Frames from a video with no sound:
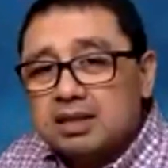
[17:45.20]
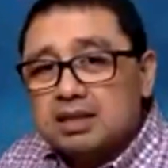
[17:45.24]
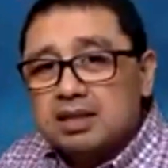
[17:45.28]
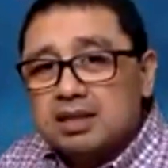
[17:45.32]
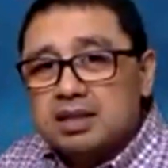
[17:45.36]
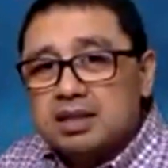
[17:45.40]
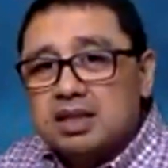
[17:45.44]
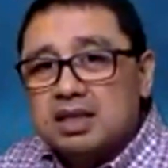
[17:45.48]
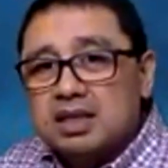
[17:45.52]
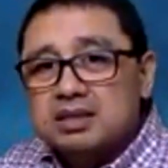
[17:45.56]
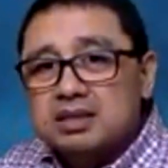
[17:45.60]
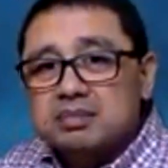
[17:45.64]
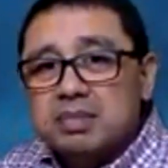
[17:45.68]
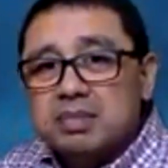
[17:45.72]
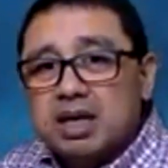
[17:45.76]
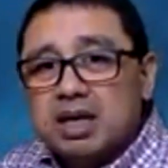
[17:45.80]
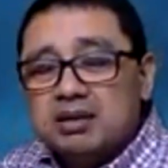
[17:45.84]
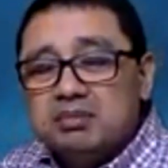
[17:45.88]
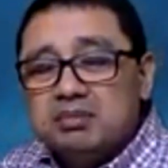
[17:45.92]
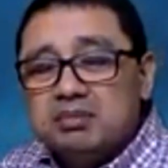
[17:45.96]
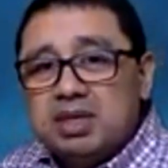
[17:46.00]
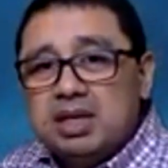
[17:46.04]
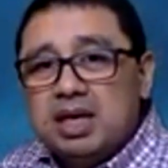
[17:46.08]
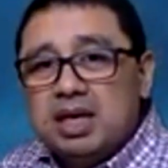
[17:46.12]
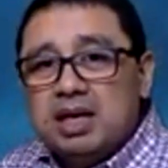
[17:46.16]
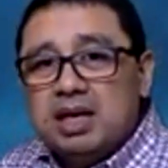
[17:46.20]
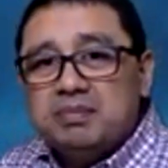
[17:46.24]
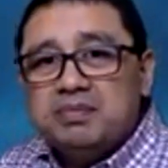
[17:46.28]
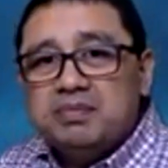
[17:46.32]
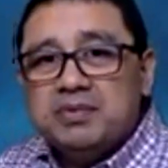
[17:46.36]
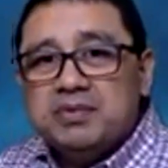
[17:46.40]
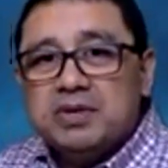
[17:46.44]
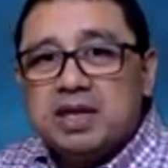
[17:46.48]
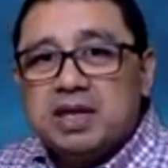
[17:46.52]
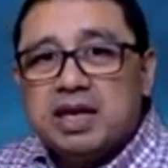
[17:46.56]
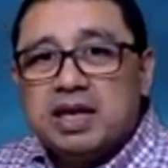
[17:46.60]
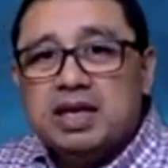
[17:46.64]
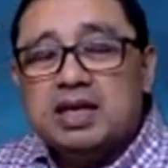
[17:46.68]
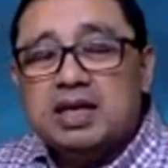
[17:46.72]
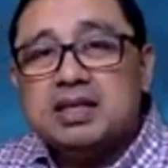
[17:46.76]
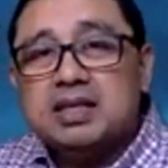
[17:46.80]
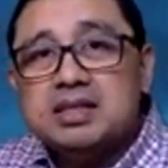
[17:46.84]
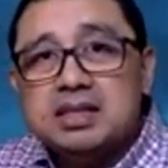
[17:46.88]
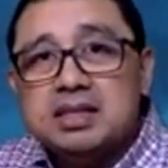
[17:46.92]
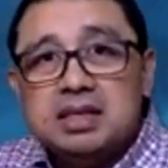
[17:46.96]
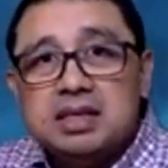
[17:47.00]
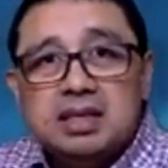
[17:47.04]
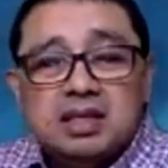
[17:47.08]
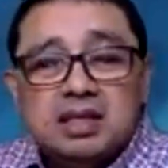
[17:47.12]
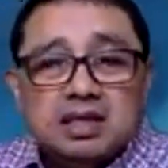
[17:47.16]
this might be helpful. I can
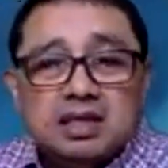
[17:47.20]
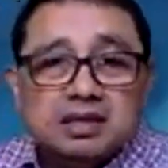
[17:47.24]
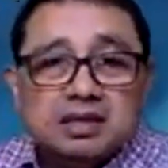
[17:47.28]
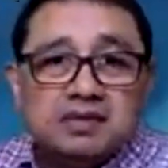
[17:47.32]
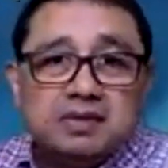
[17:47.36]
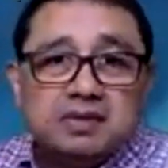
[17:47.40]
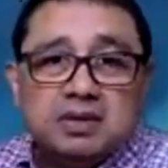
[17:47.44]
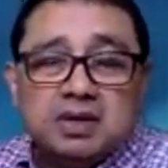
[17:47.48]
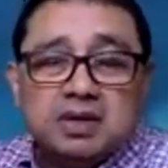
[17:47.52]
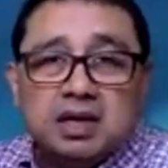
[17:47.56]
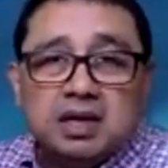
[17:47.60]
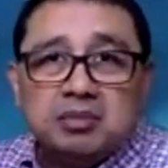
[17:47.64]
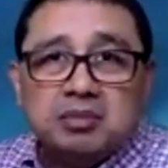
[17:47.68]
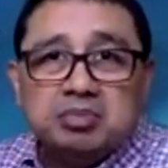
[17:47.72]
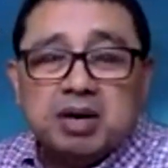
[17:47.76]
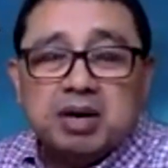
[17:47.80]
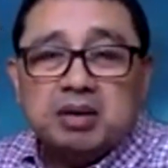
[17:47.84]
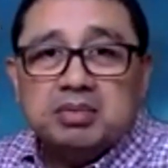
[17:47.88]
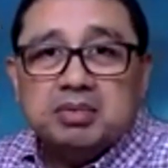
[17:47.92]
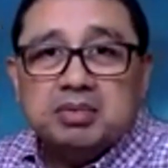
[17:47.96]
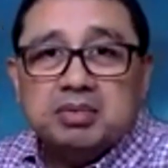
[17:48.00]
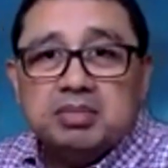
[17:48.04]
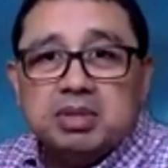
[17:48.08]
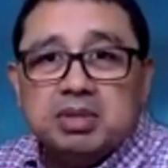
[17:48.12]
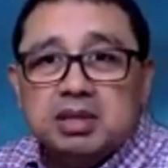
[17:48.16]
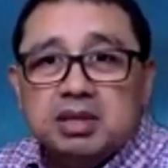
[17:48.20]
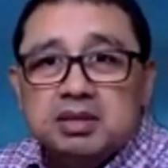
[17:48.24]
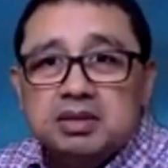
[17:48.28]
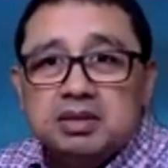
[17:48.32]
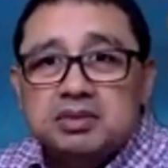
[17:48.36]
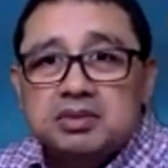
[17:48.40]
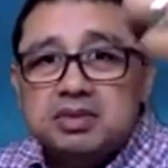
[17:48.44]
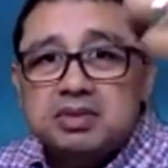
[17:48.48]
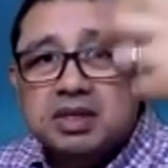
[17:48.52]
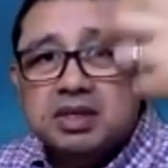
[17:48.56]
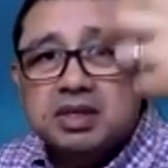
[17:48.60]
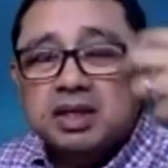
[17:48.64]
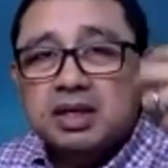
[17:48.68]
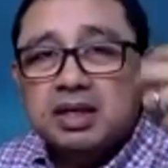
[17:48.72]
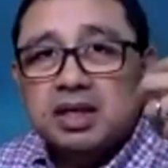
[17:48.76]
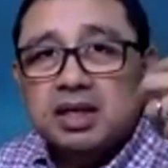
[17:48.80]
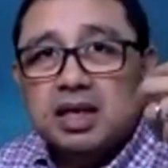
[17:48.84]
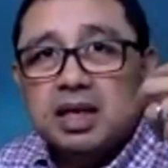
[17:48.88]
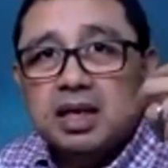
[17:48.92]
see that if you are probably using